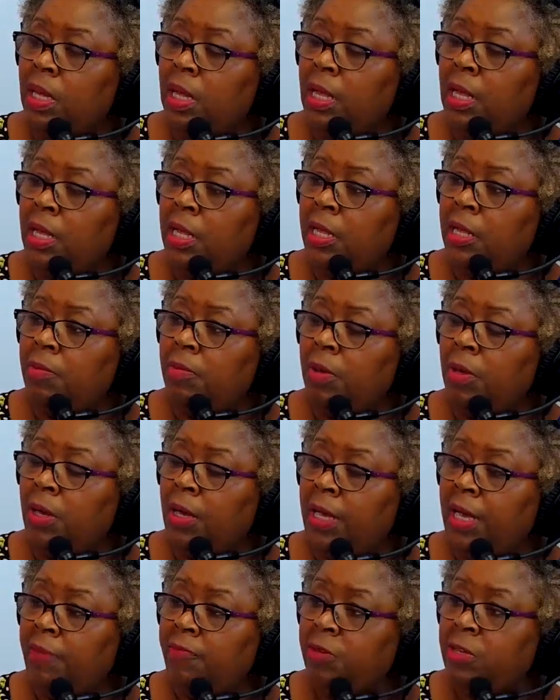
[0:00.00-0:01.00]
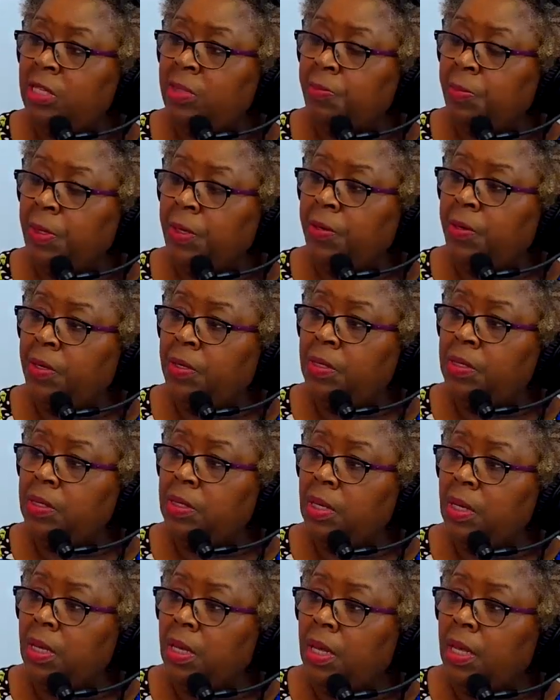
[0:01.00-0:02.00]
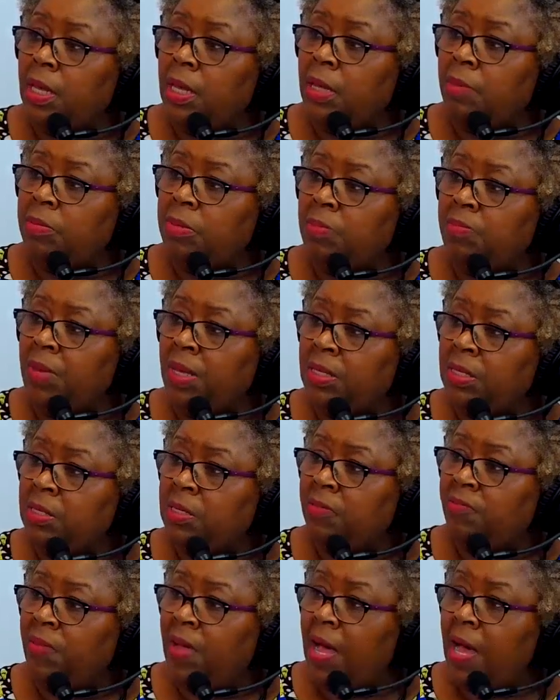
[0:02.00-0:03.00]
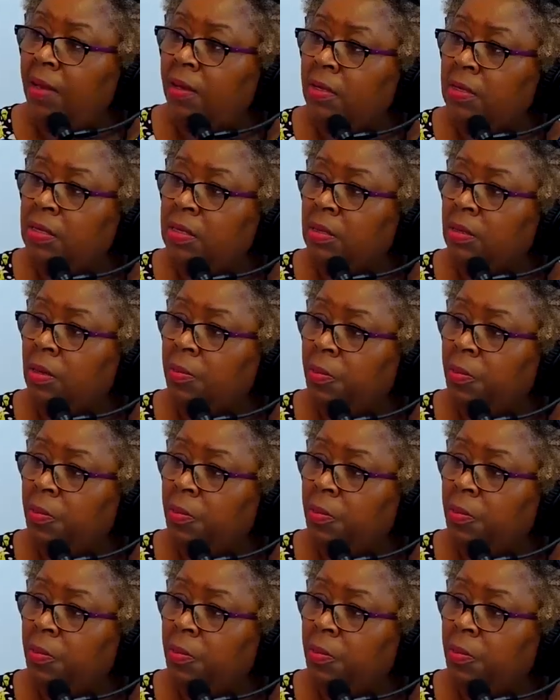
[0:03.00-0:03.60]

or have experienced domestic violence or